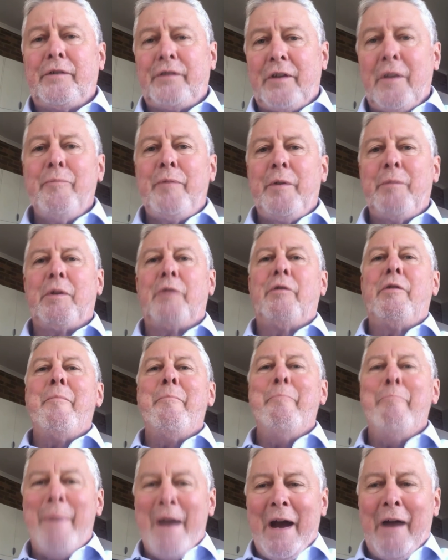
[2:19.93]
some people are
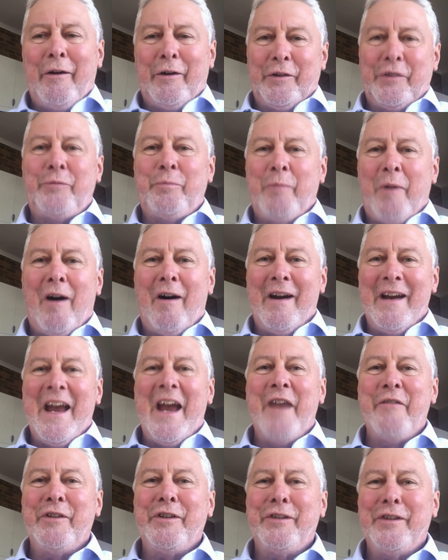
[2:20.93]
embarrassed by
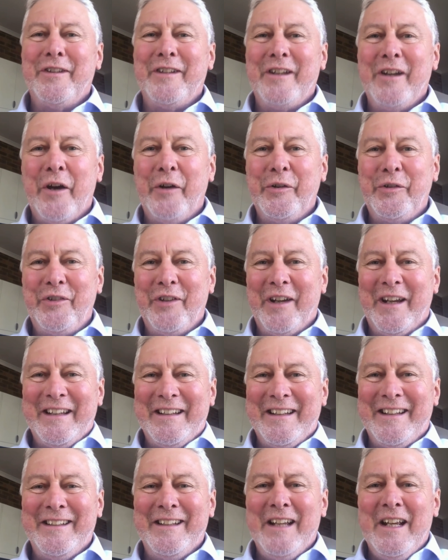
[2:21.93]
having to negotiate.
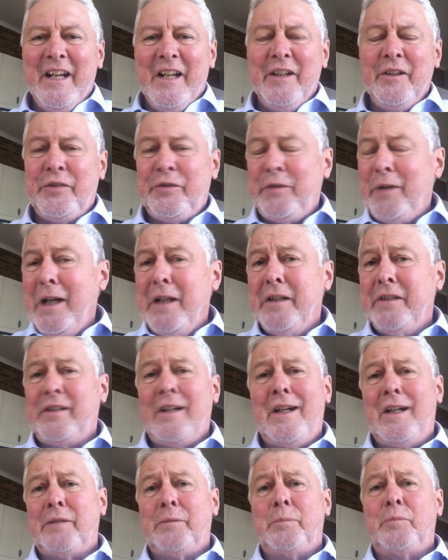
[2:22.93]
And Australians
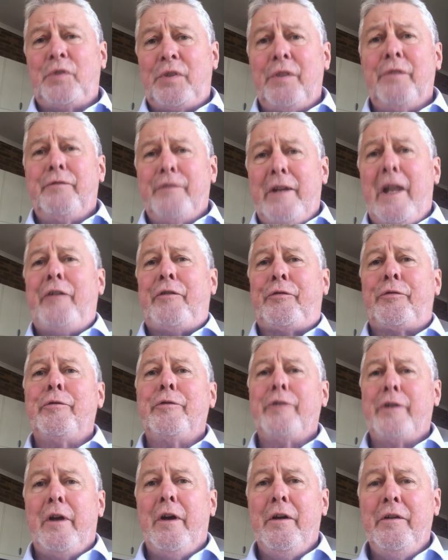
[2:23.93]
aren't sort of natural
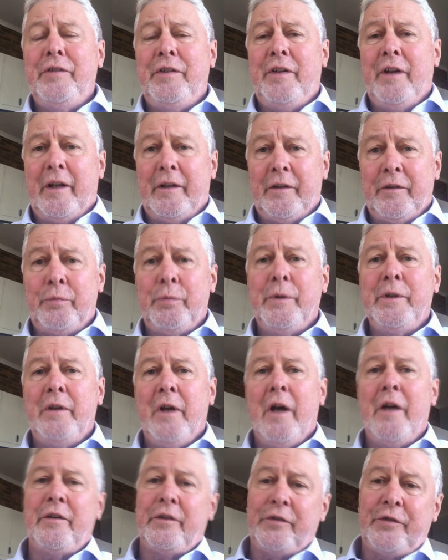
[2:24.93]
negotiators. We
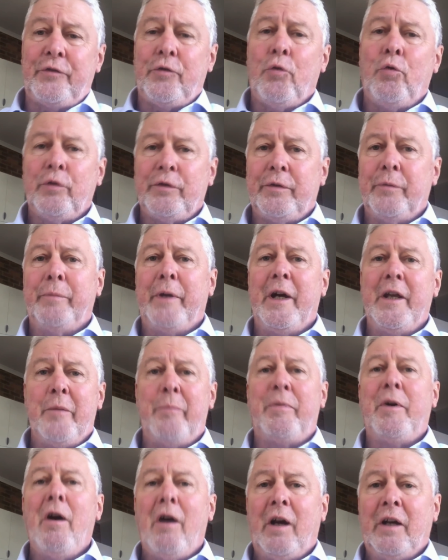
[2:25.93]
go to stores and pay the
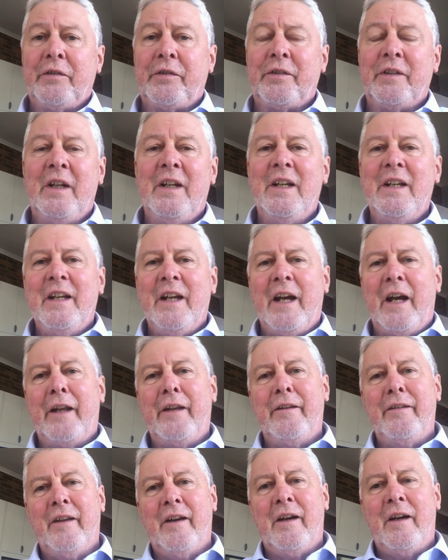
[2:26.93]
price,
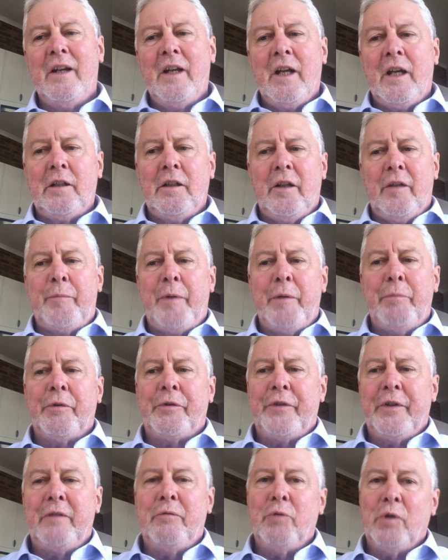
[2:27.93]
and, uh, and a lot of people
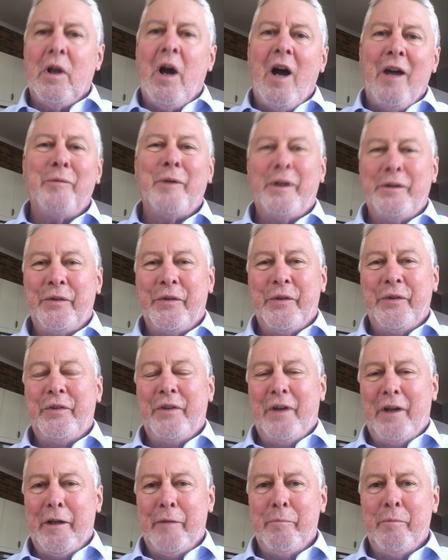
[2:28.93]
think, well, home loans are the
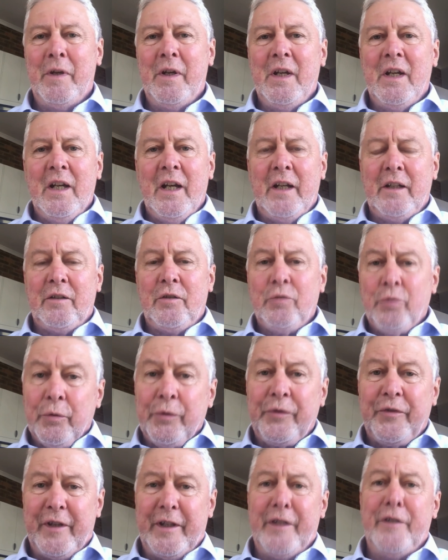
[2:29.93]
same, and of
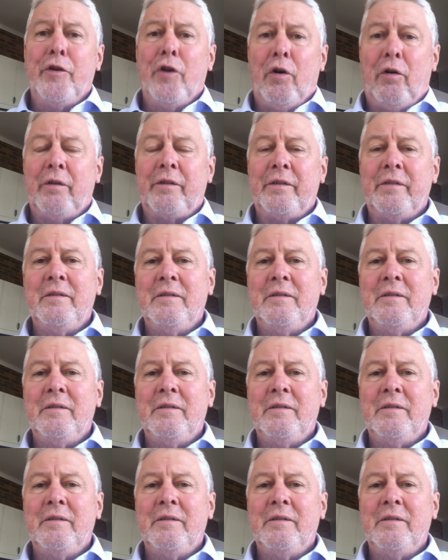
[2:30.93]
course they're not.